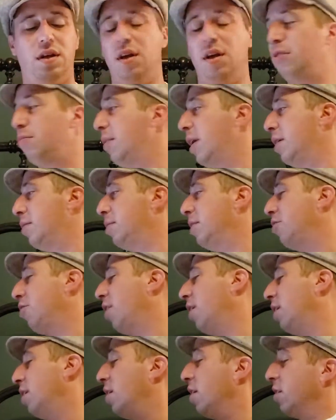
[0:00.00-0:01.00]
it's made to be
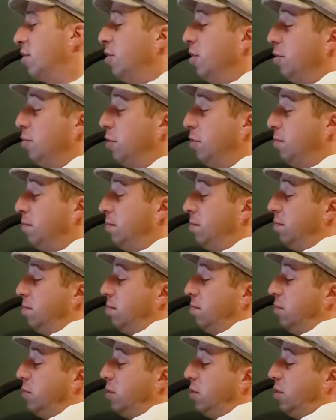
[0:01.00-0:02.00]
drank in October,
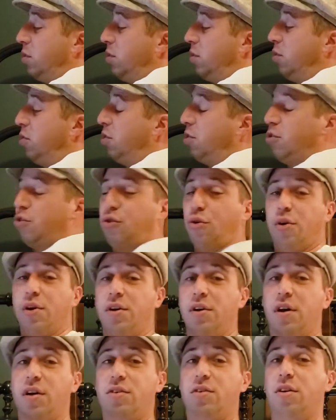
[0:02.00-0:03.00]
or
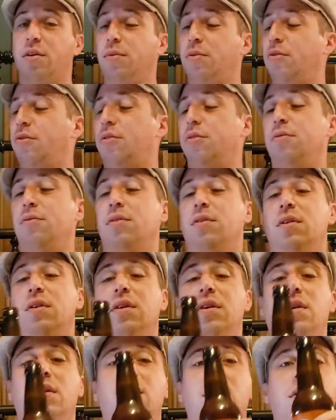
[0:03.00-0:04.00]
enjoyed in October. So
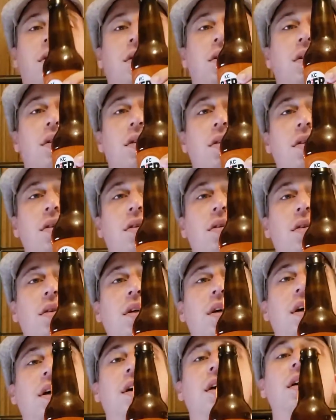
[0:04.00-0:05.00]

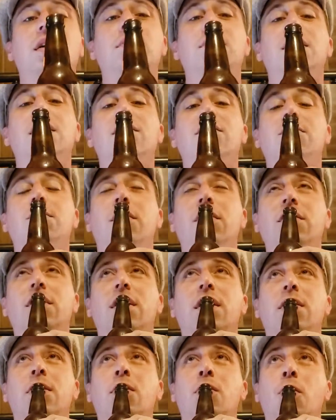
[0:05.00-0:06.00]
little bit of smoke
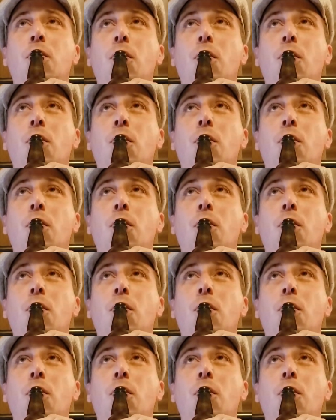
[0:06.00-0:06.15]
there.